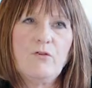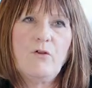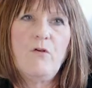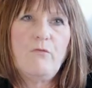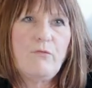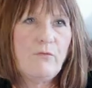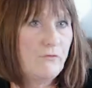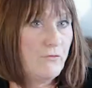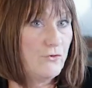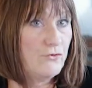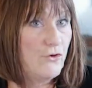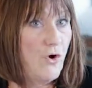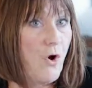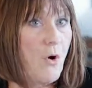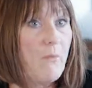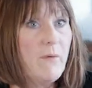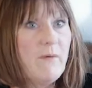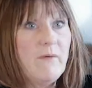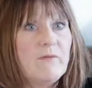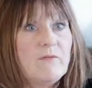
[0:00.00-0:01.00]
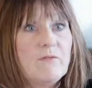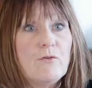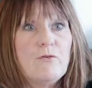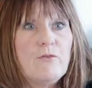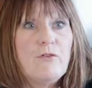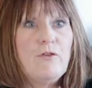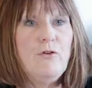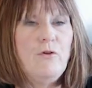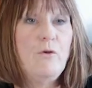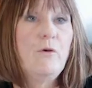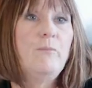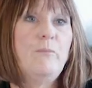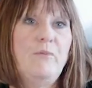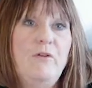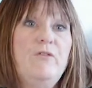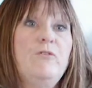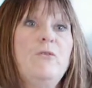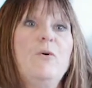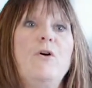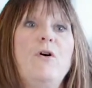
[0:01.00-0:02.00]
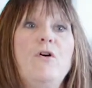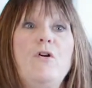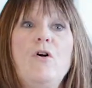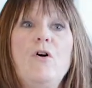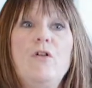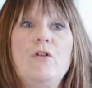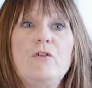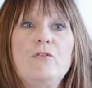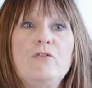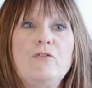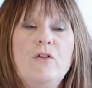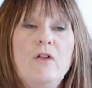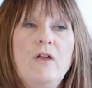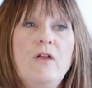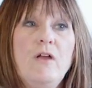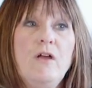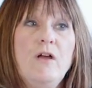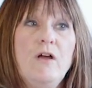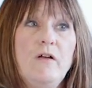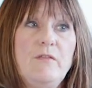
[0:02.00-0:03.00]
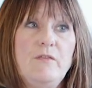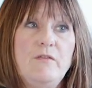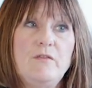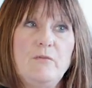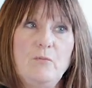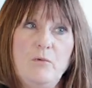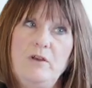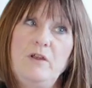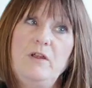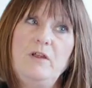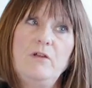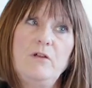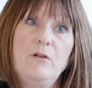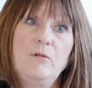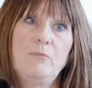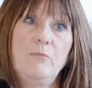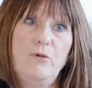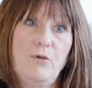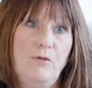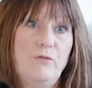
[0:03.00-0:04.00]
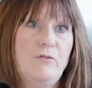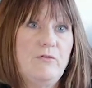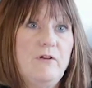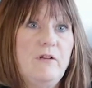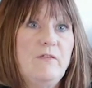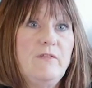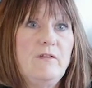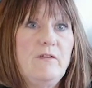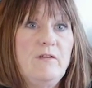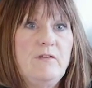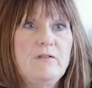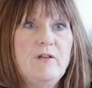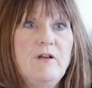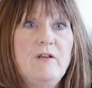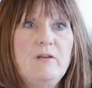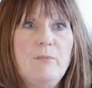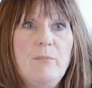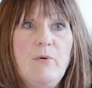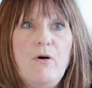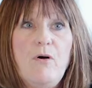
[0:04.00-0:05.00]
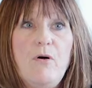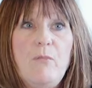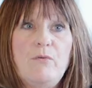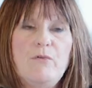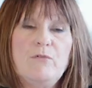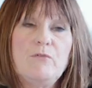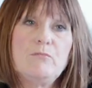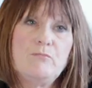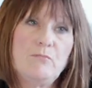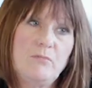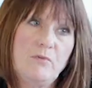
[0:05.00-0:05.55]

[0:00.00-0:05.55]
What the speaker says: an offer of a job because they knew I'd been to art college. And they said, we need a person in the design department,